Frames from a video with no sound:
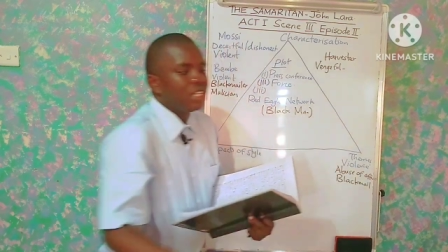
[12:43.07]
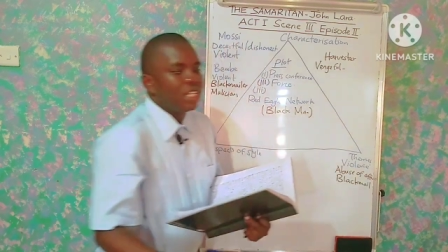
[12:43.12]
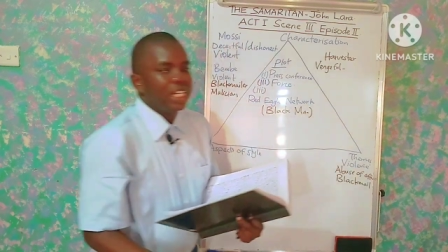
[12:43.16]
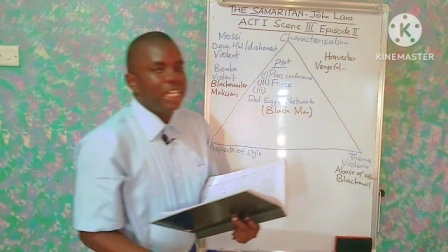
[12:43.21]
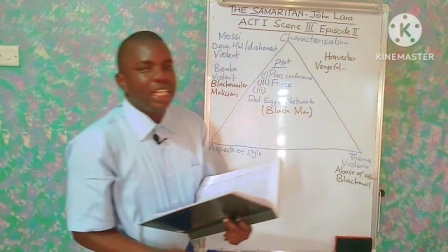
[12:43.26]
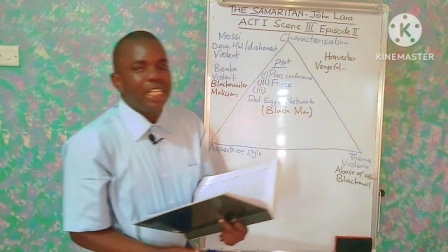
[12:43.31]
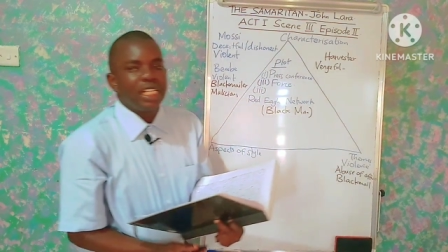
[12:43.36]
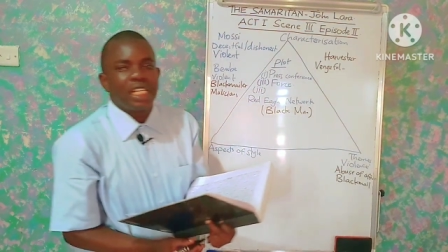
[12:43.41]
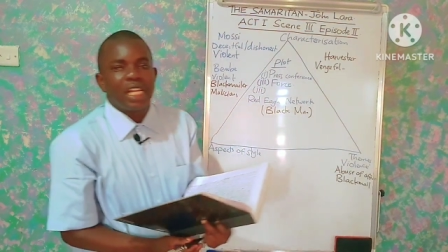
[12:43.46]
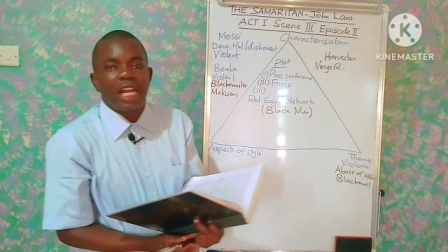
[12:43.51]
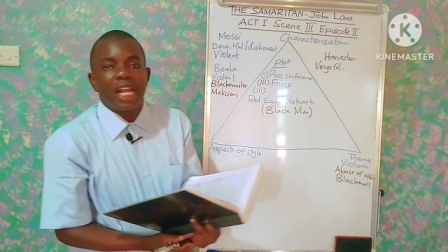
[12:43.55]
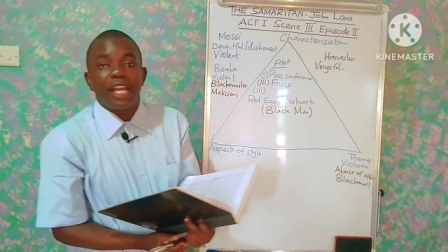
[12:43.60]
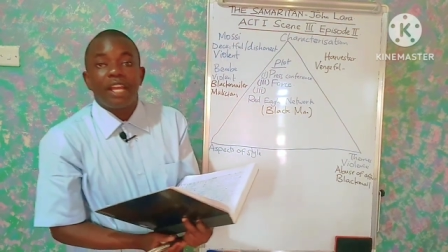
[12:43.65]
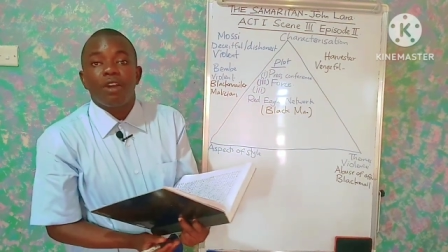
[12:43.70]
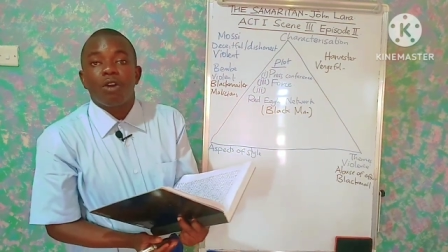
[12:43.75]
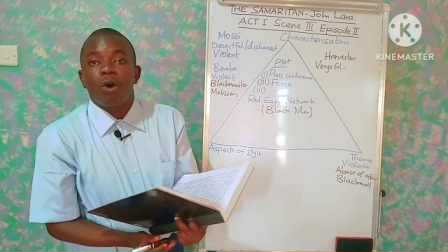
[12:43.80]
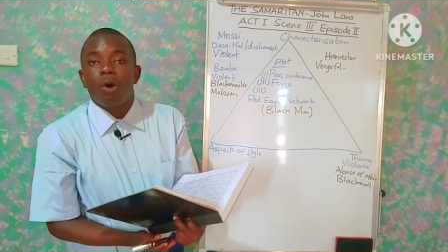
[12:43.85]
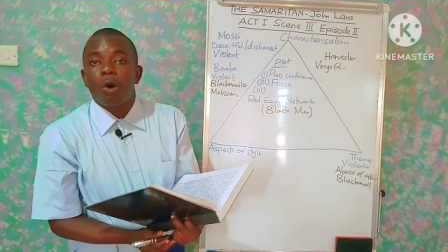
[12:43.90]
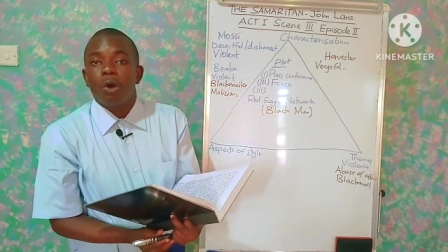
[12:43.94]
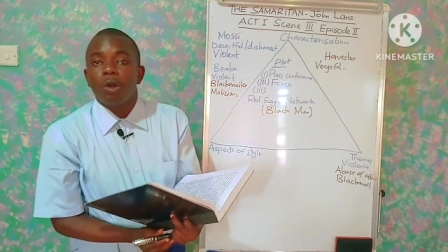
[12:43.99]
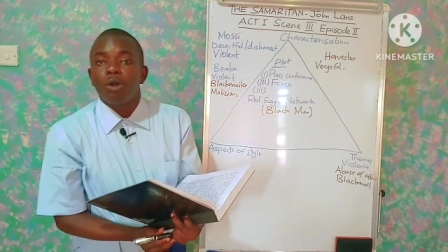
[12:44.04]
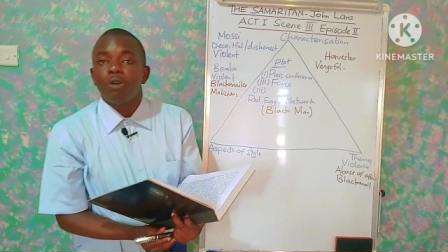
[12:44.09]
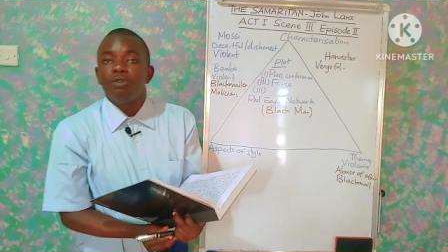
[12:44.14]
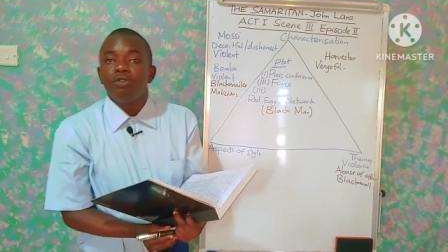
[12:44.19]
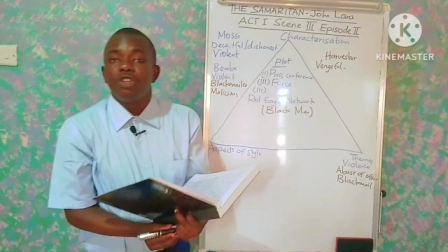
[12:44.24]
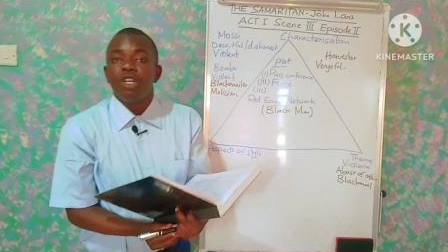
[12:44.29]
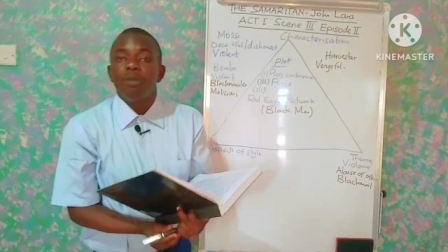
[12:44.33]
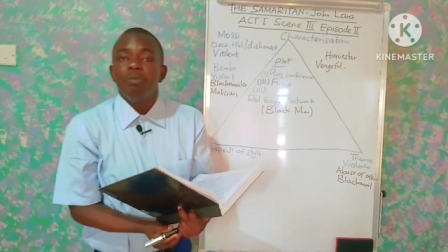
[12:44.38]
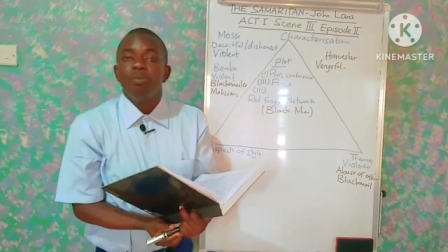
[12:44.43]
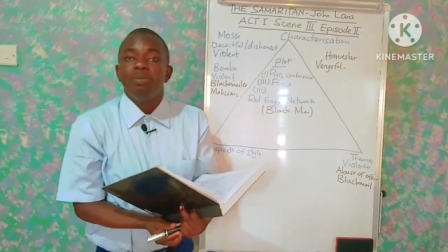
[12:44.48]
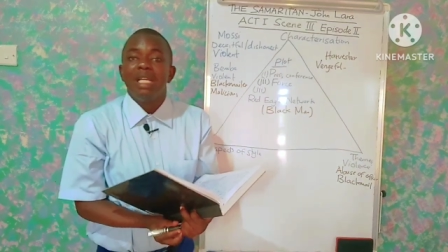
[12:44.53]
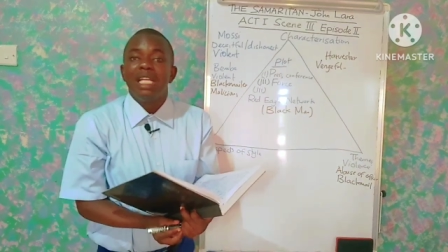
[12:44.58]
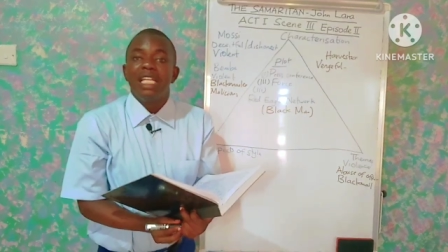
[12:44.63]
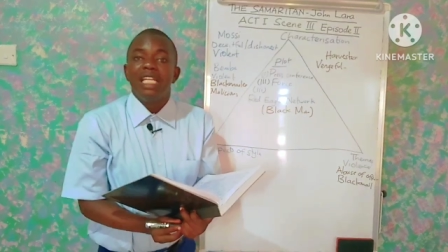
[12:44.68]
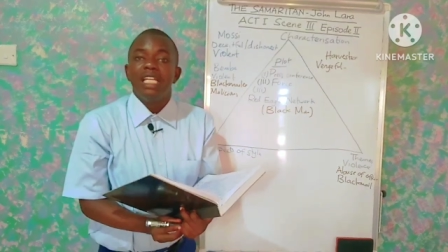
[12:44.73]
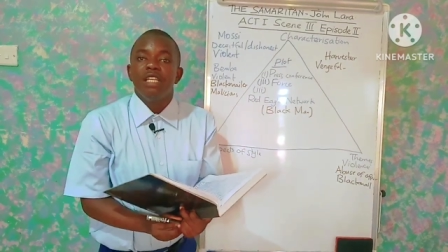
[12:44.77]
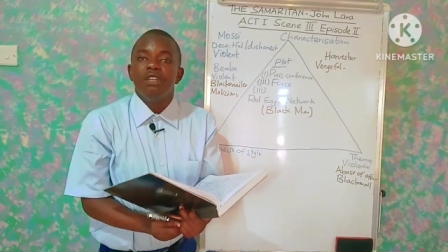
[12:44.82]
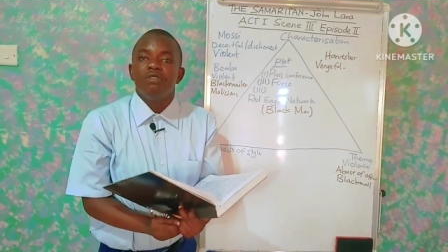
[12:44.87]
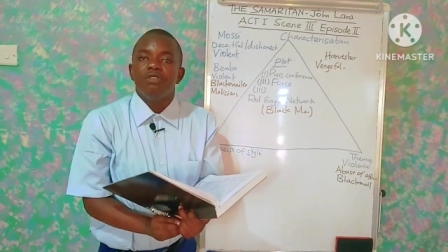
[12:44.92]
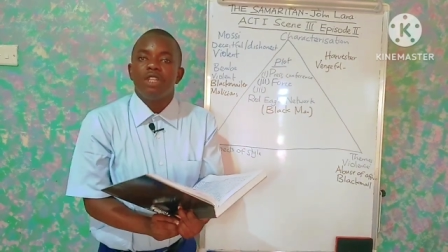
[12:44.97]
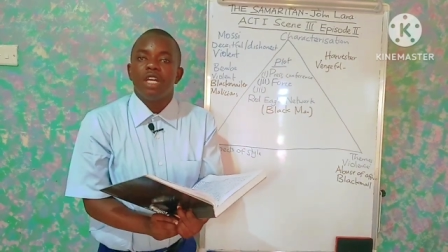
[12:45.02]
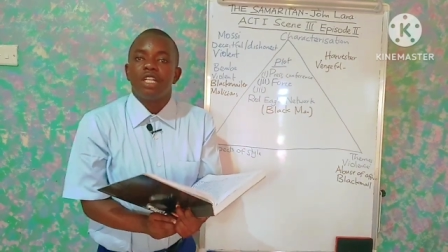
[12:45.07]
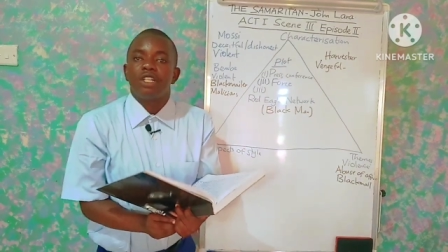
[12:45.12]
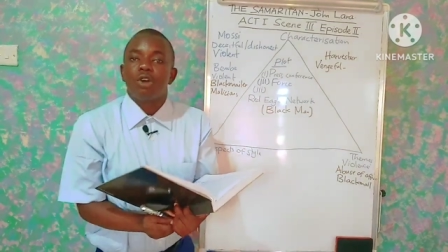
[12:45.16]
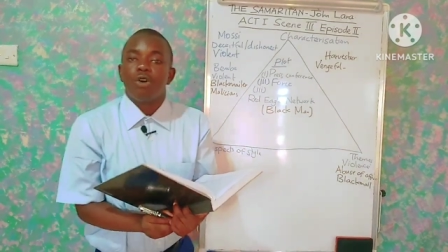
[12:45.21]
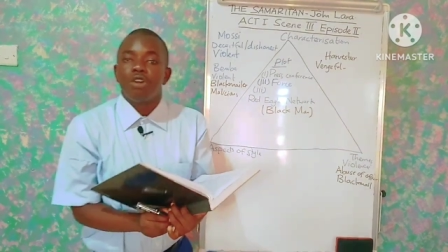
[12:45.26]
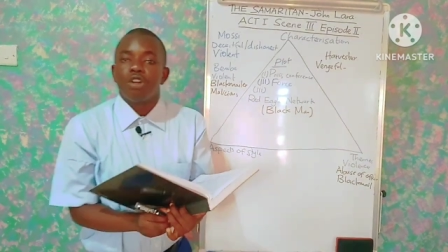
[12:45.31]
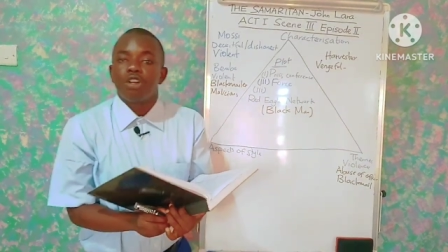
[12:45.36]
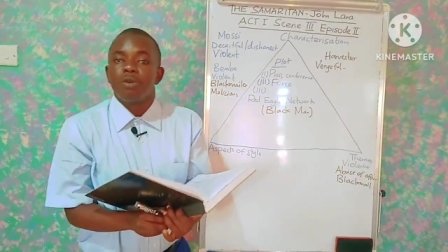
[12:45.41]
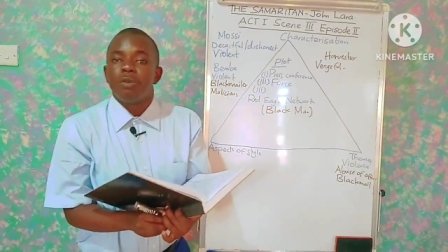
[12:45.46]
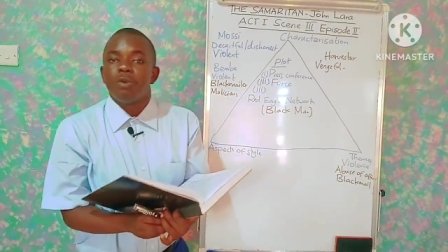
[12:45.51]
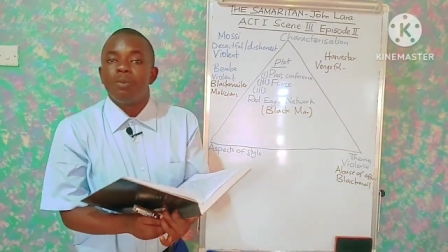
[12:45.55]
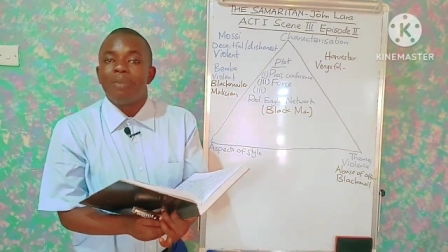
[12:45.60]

It's like all of them believe that Honorable